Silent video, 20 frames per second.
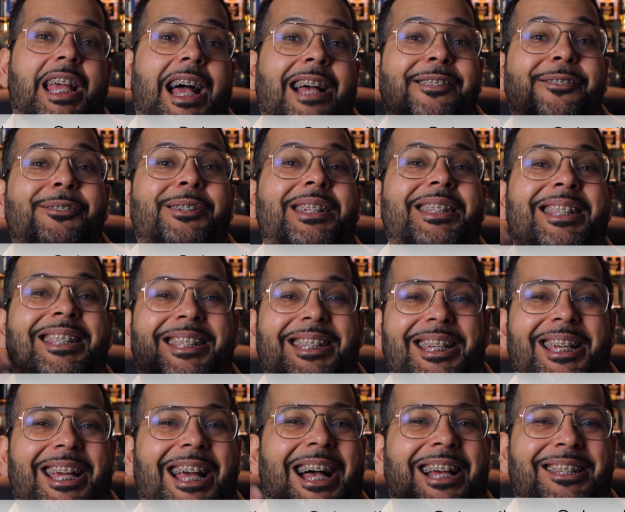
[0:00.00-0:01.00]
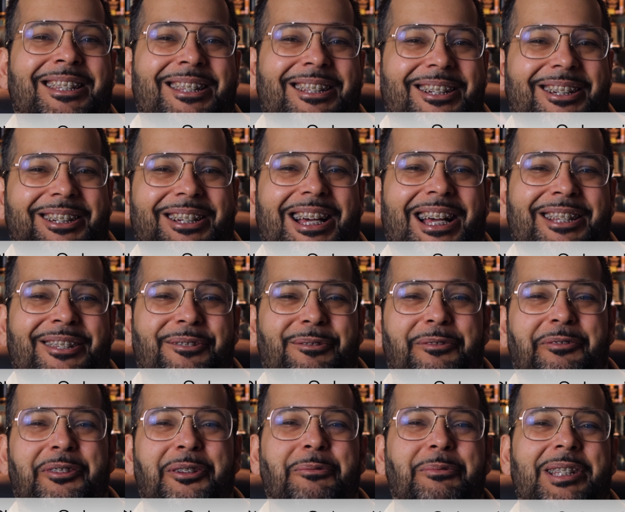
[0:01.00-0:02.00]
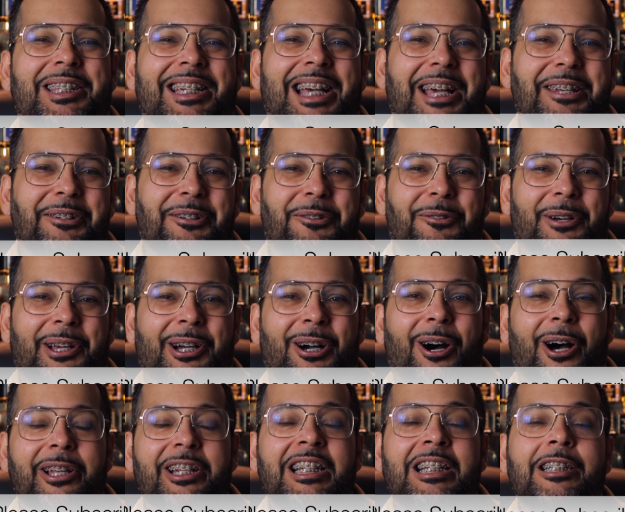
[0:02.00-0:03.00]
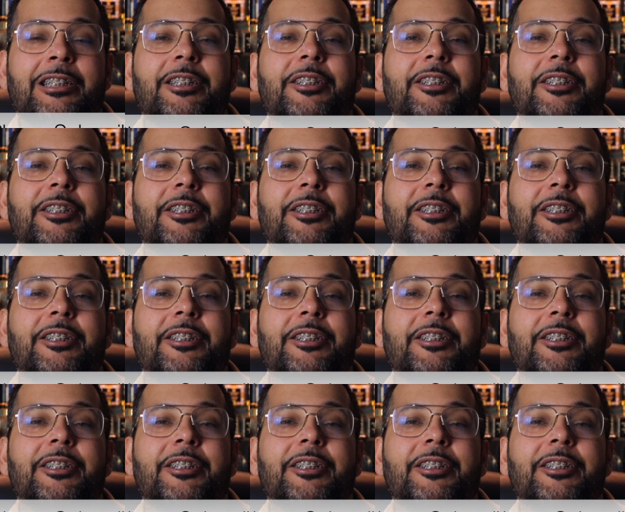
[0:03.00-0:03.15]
As you can see, as the review was kind of going on,